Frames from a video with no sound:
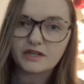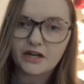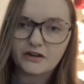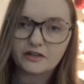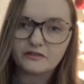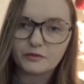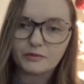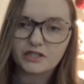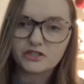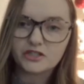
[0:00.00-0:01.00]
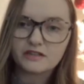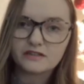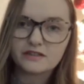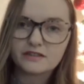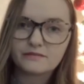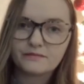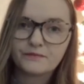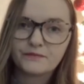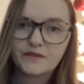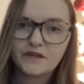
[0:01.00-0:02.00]
when caring for patients.
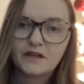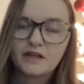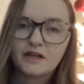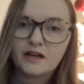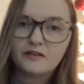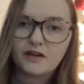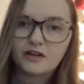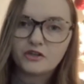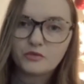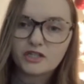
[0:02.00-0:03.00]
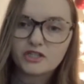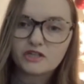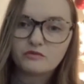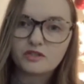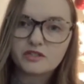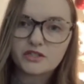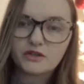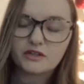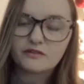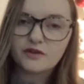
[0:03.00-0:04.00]
Evaluation will
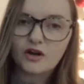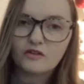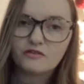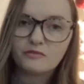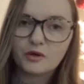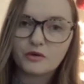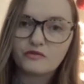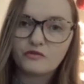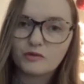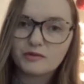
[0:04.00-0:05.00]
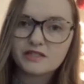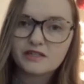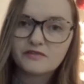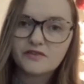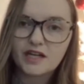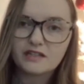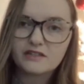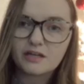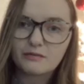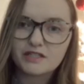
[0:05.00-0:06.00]
still involve both formative
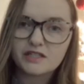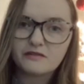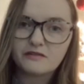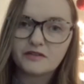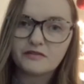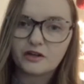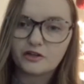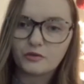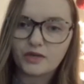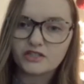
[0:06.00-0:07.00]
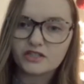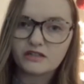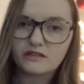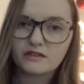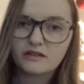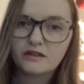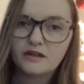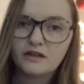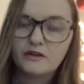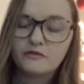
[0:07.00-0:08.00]
and summative evaluation.
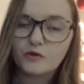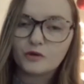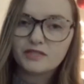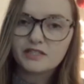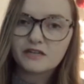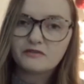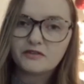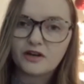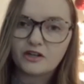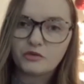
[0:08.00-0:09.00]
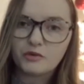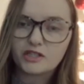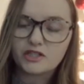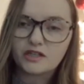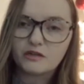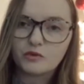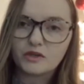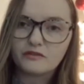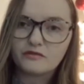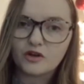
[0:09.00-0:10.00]
Formative evaluation
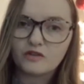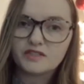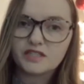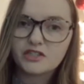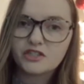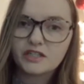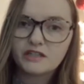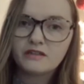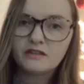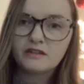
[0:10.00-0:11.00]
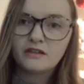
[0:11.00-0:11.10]
will involve teaching